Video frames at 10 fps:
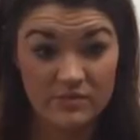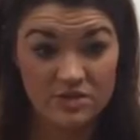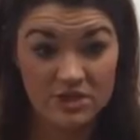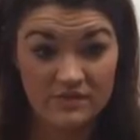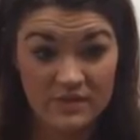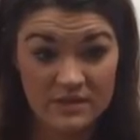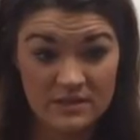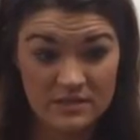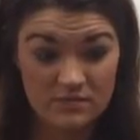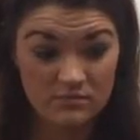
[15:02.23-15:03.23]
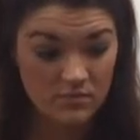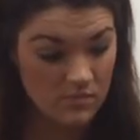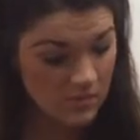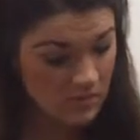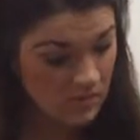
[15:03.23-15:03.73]
mischievous?
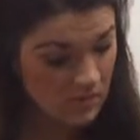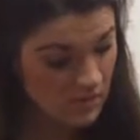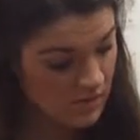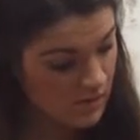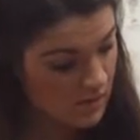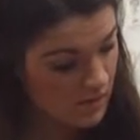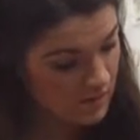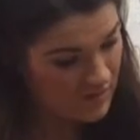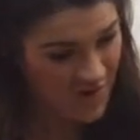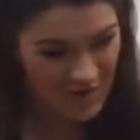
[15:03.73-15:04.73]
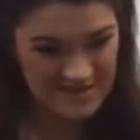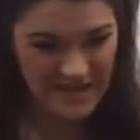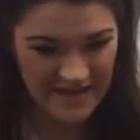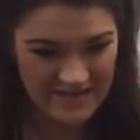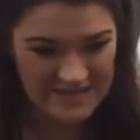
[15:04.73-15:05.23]
No, he's
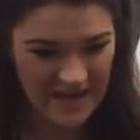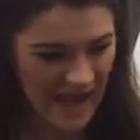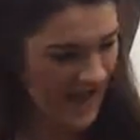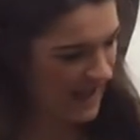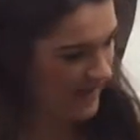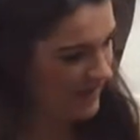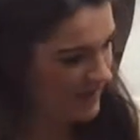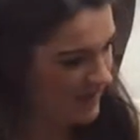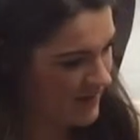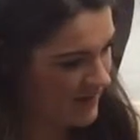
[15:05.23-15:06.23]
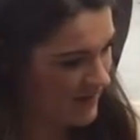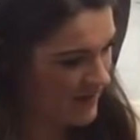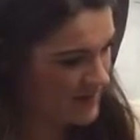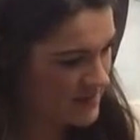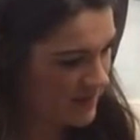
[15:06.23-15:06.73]
kind of sad,
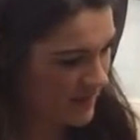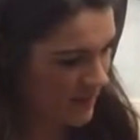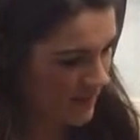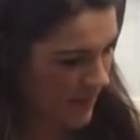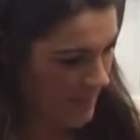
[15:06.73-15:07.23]
isn't he?